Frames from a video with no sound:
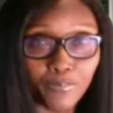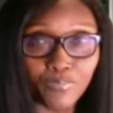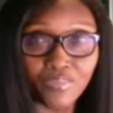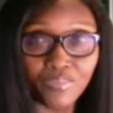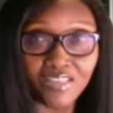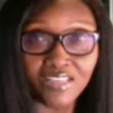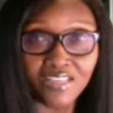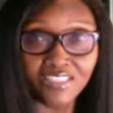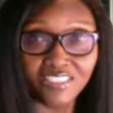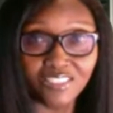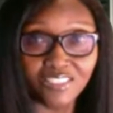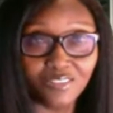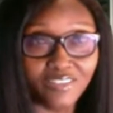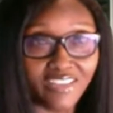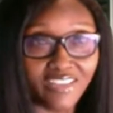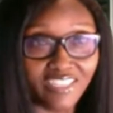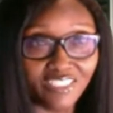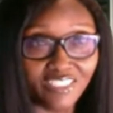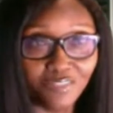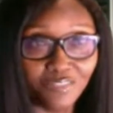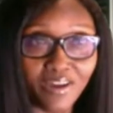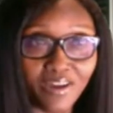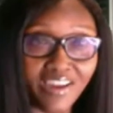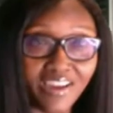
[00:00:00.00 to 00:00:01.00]
so that's
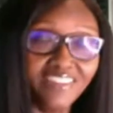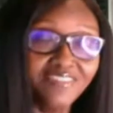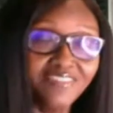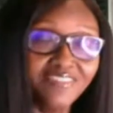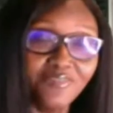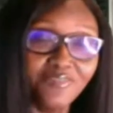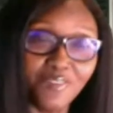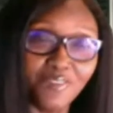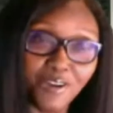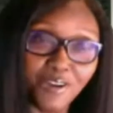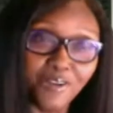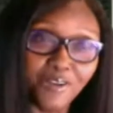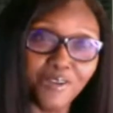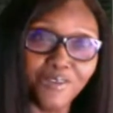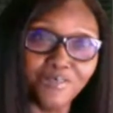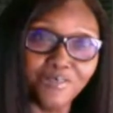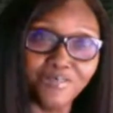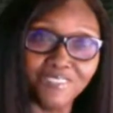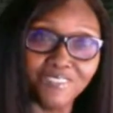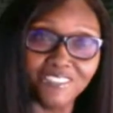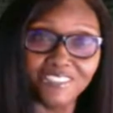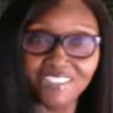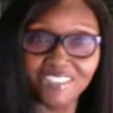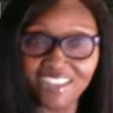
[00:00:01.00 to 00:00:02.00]
why. Welcome
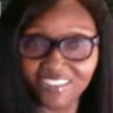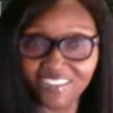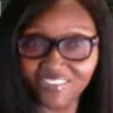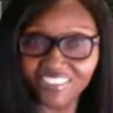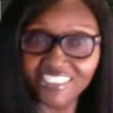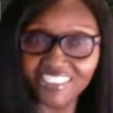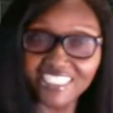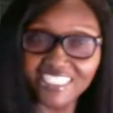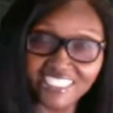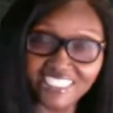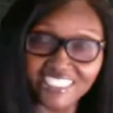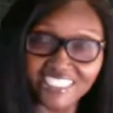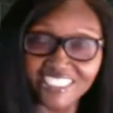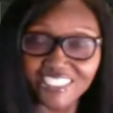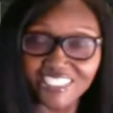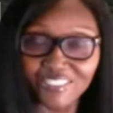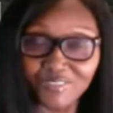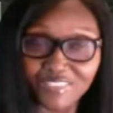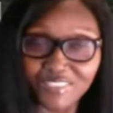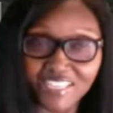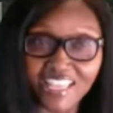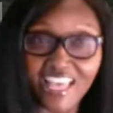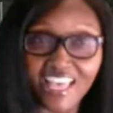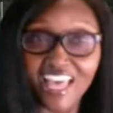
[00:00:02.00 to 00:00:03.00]
to Conversations with
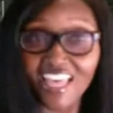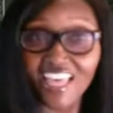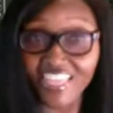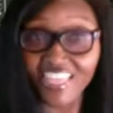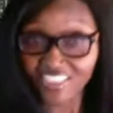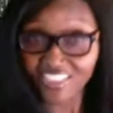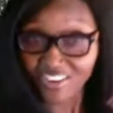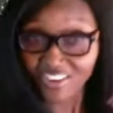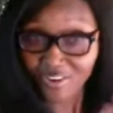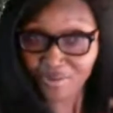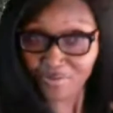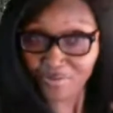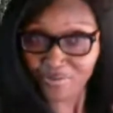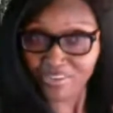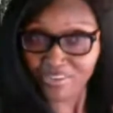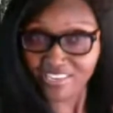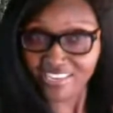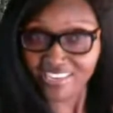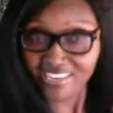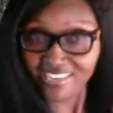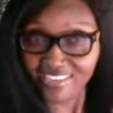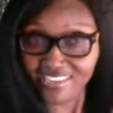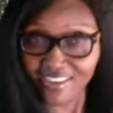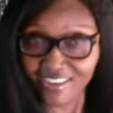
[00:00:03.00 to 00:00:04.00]
the
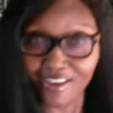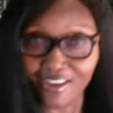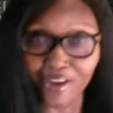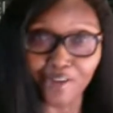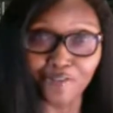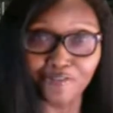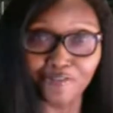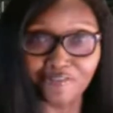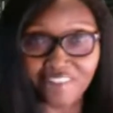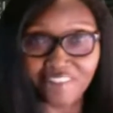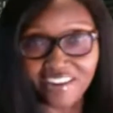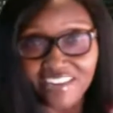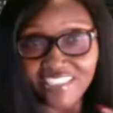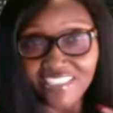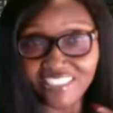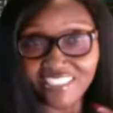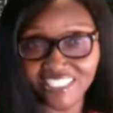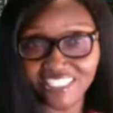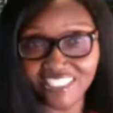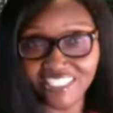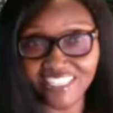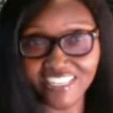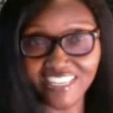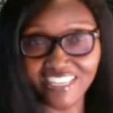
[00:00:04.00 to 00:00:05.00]
Queen, Rain
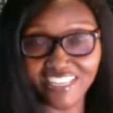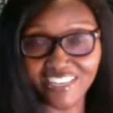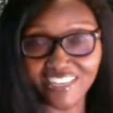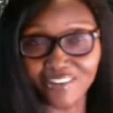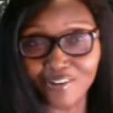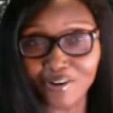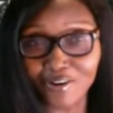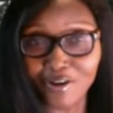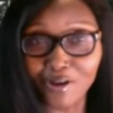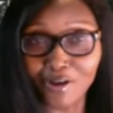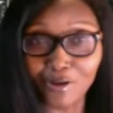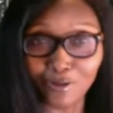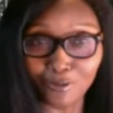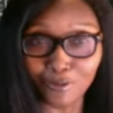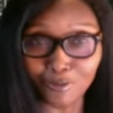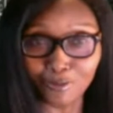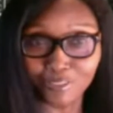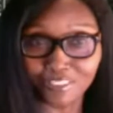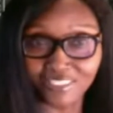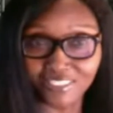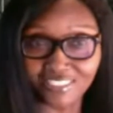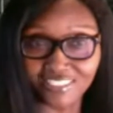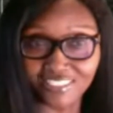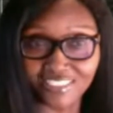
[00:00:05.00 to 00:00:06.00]
Janique, your host.
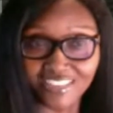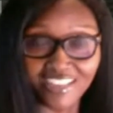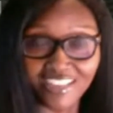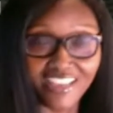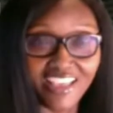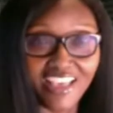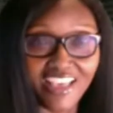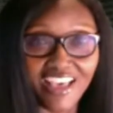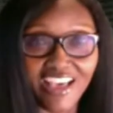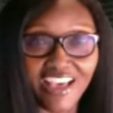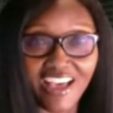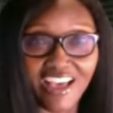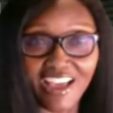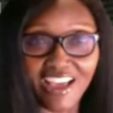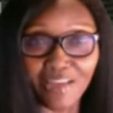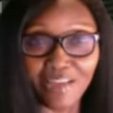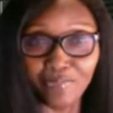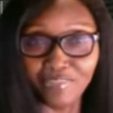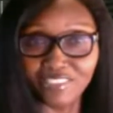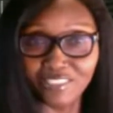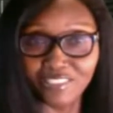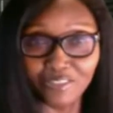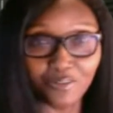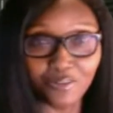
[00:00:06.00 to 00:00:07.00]
I'm
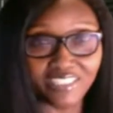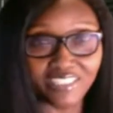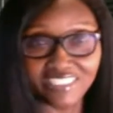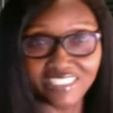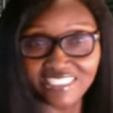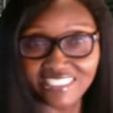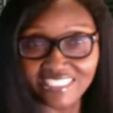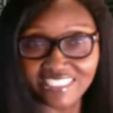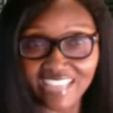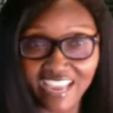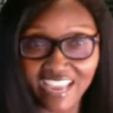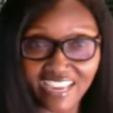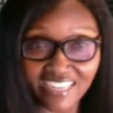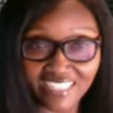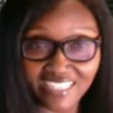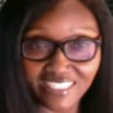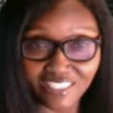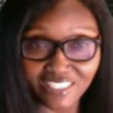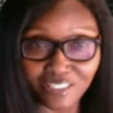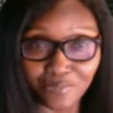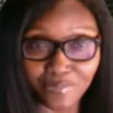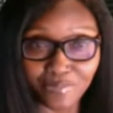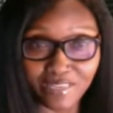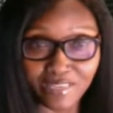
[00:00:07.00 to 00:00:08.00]
so excited to
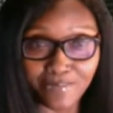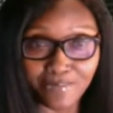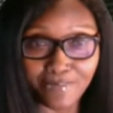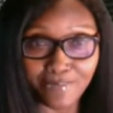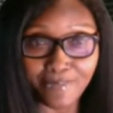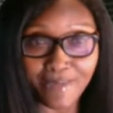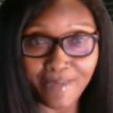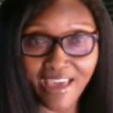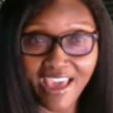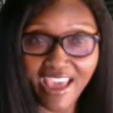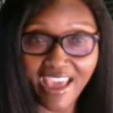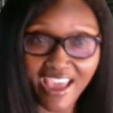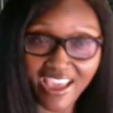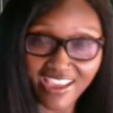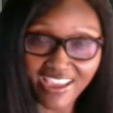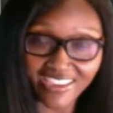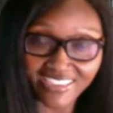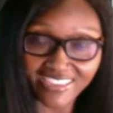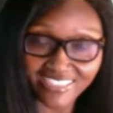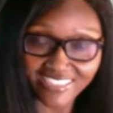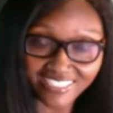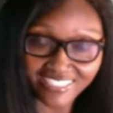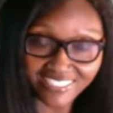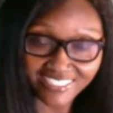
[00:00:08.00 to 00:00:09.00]
be back
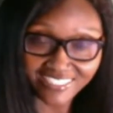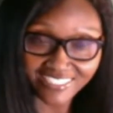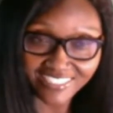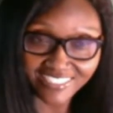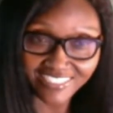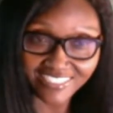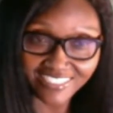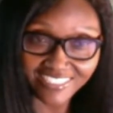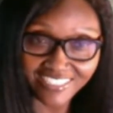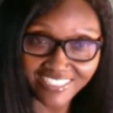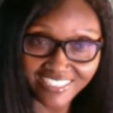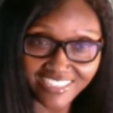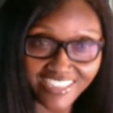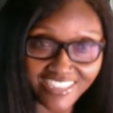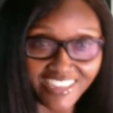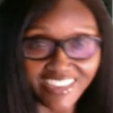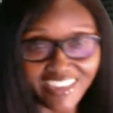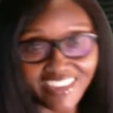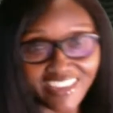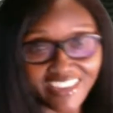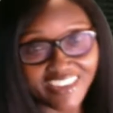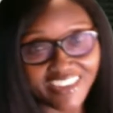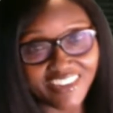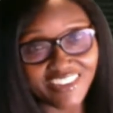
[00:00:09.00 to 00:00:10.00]

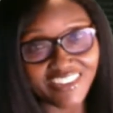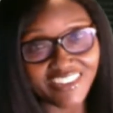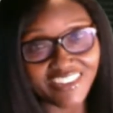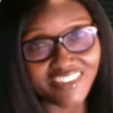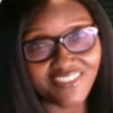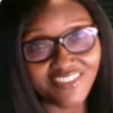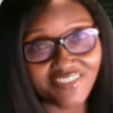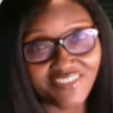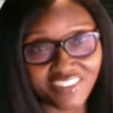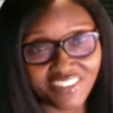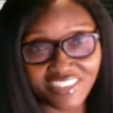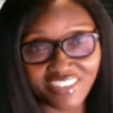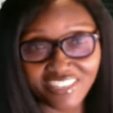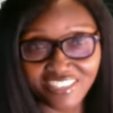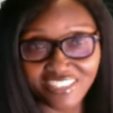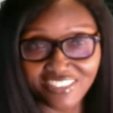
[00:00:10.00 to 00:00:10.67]
in front of you